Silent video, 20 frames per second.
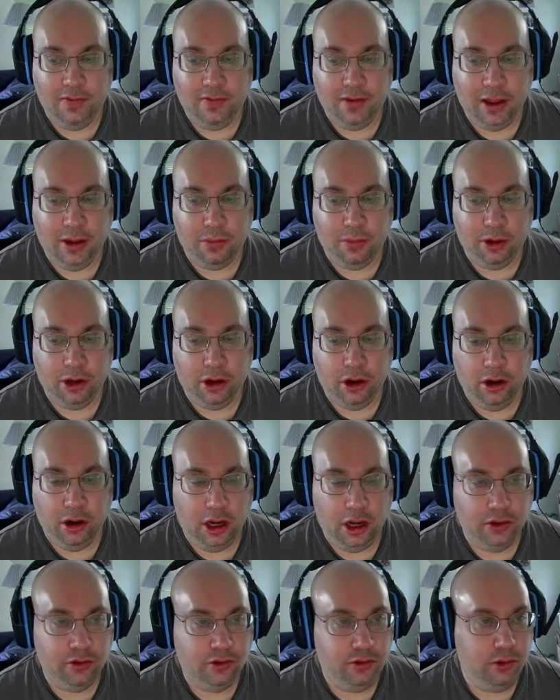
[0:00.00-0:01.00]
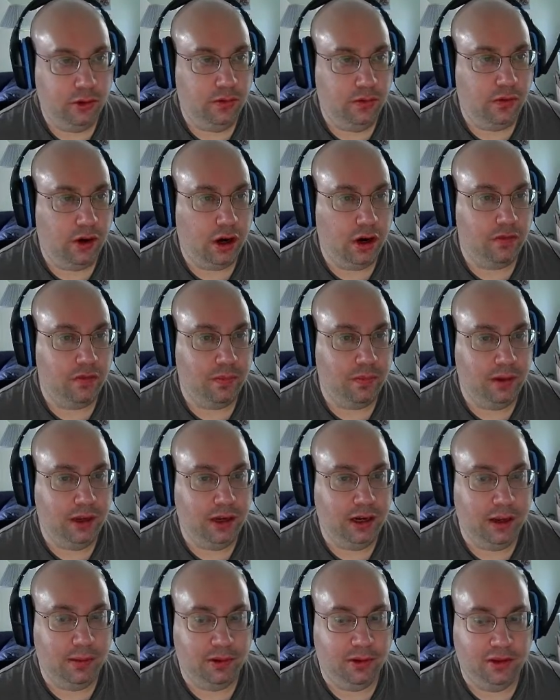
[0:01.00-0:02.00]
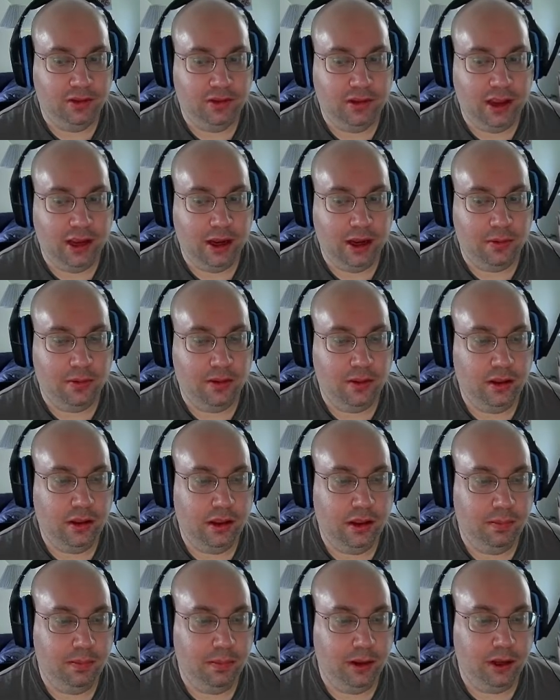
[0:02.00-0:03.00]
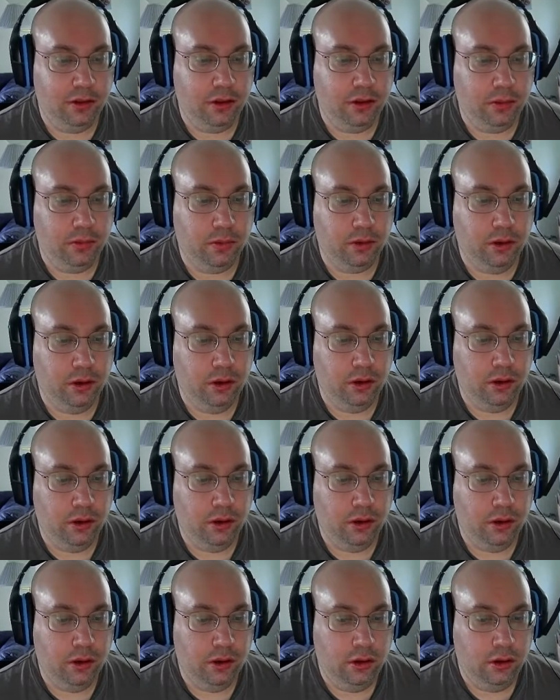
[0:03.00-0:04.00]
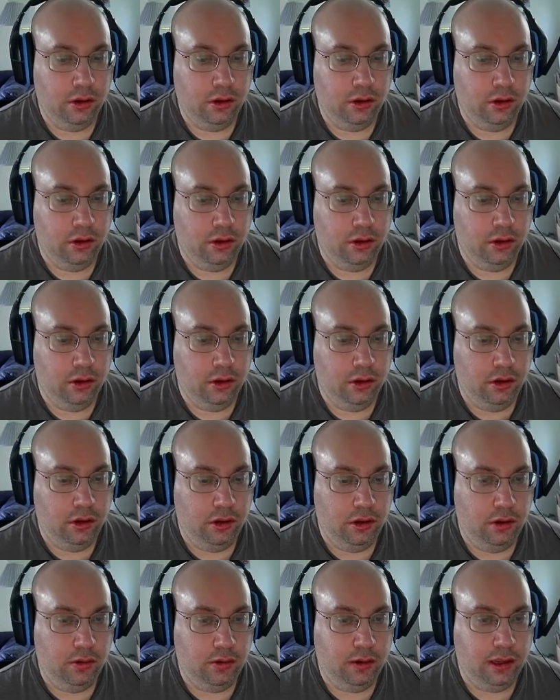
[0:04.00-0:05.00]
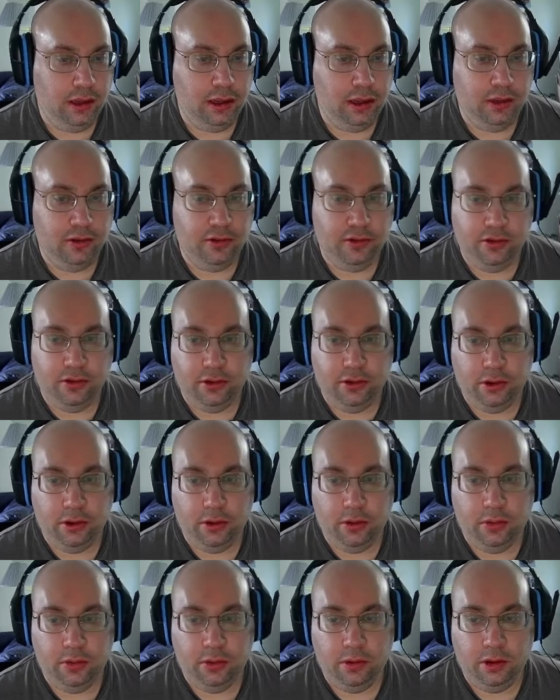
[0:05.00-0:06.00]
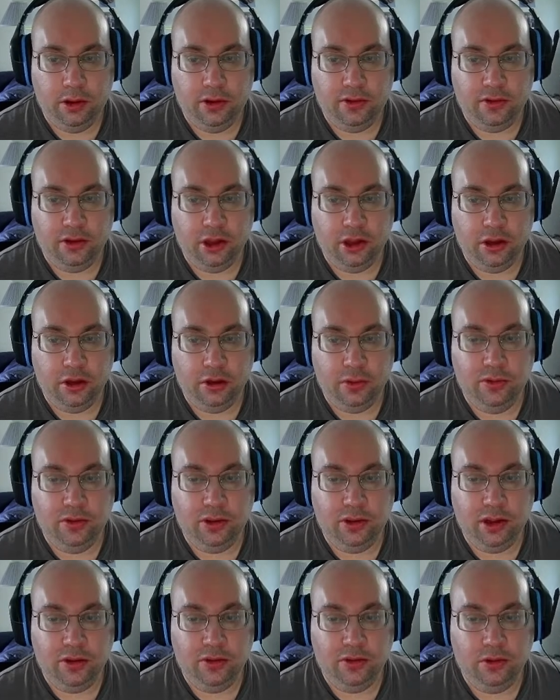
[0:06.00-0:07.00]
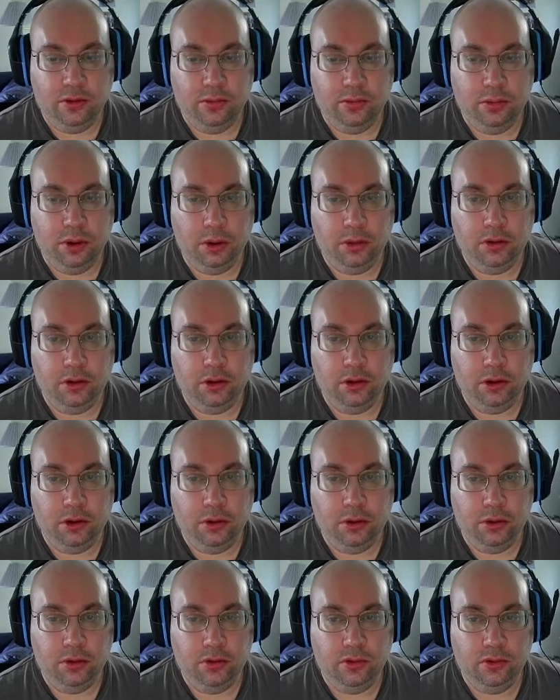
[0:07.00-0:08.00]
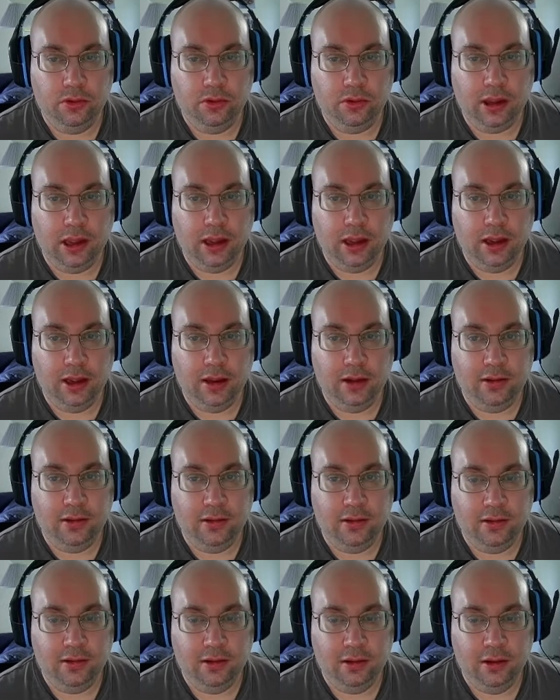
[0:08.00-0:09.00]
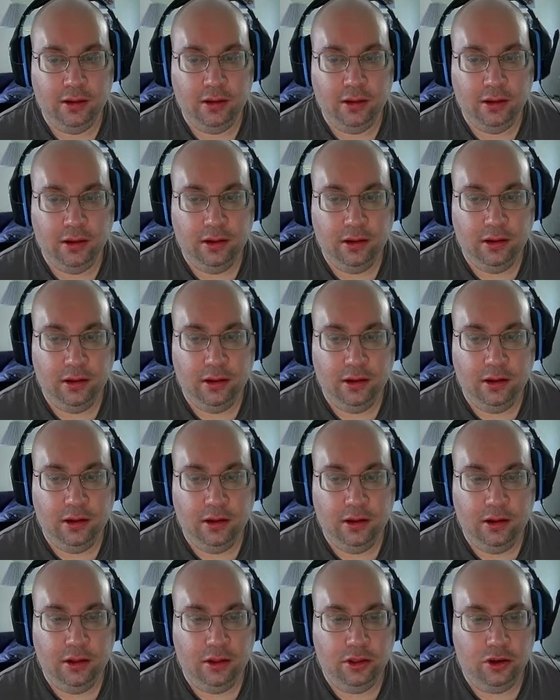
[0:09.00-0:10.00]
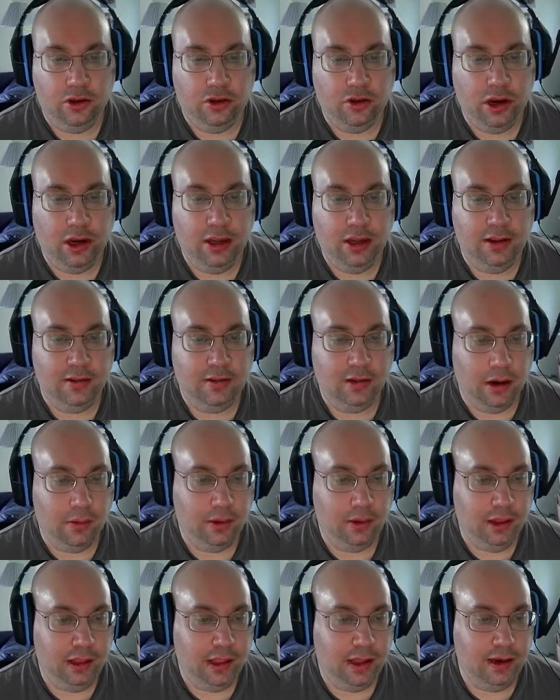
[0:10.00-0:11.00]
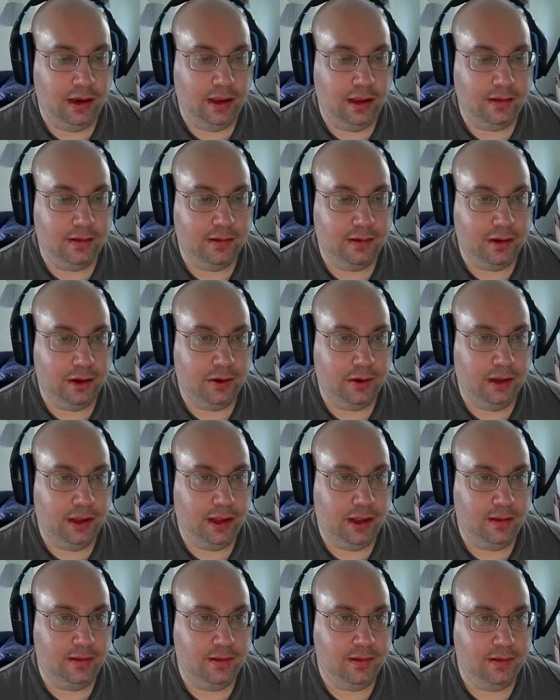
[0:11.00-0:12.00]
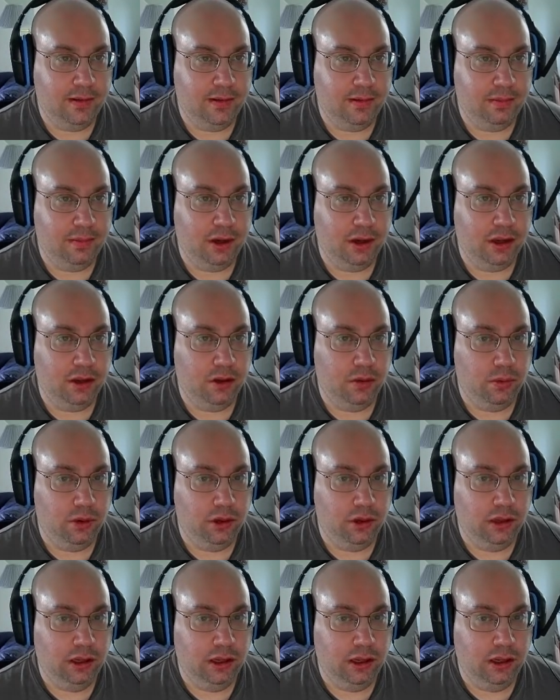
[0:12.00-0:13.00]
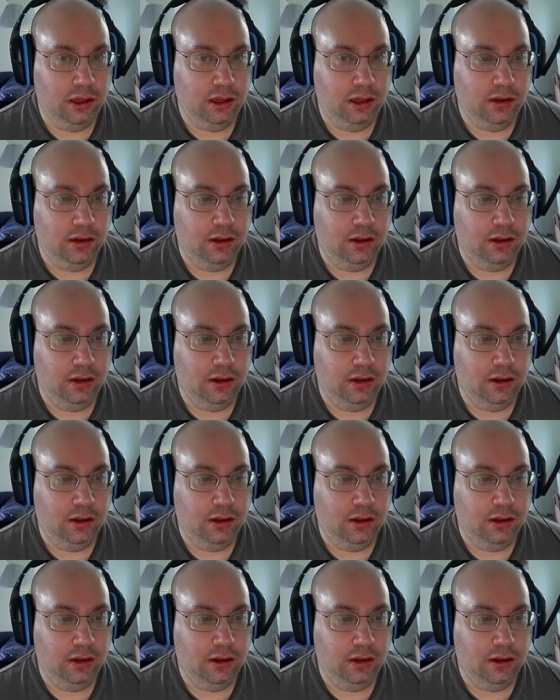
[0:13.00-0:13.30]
and we are not too far from being able to take out the big loan. Okay, so let's get you sent to both of those, and the training is not really that necessary yet, but you will need,